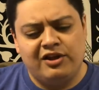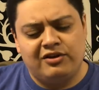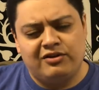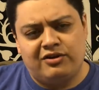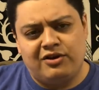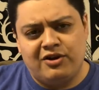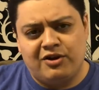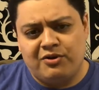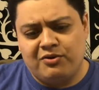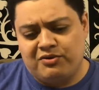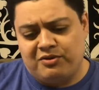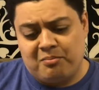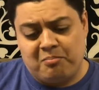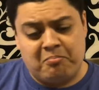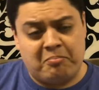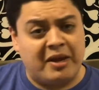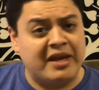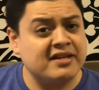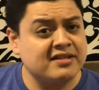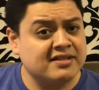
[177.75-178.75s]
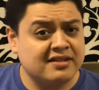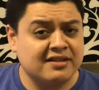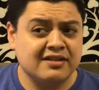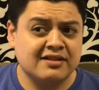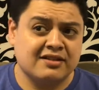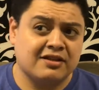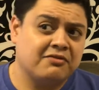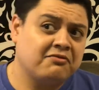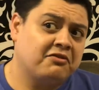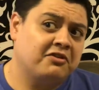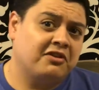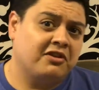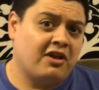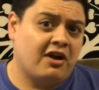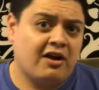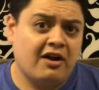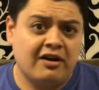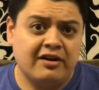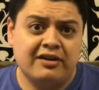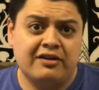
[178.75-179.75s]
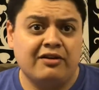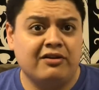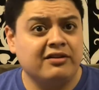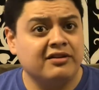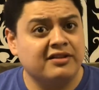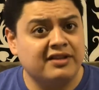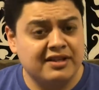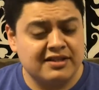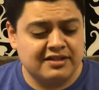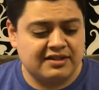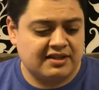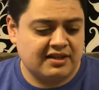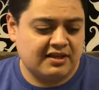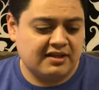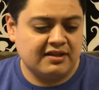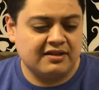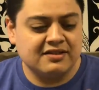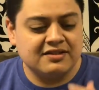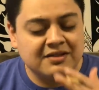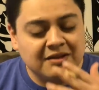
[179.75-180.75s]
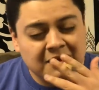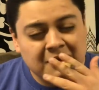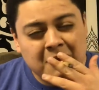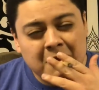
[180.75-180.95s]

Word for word: know the basics of the law and all of these things.